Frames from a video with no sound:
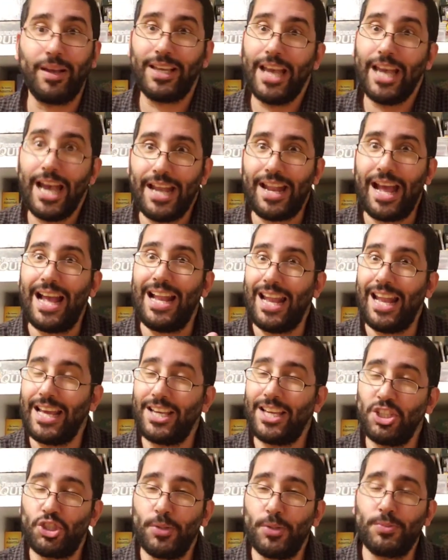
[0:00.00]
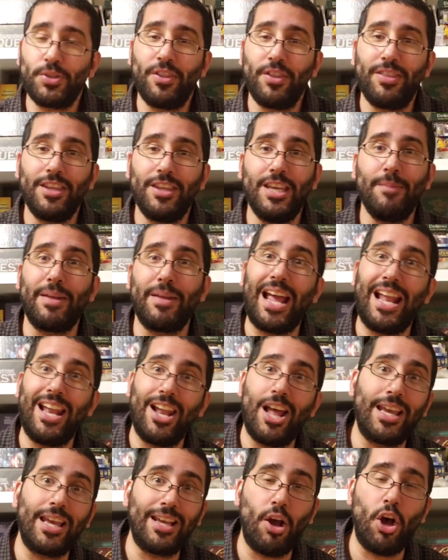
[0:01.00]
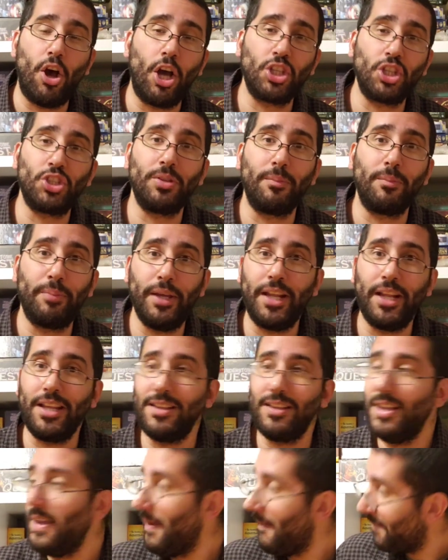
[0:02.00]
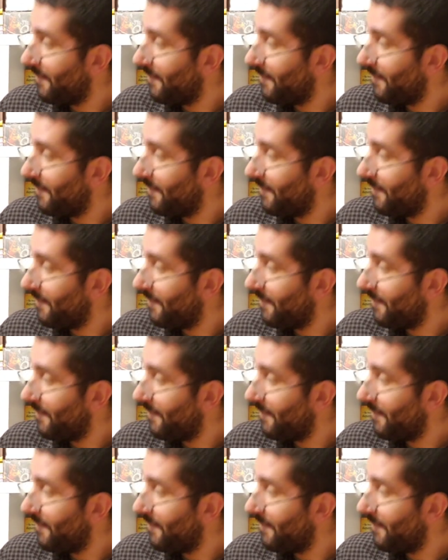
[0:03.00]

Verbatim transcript: Again, I like Egyptian theme and I like auction bidding,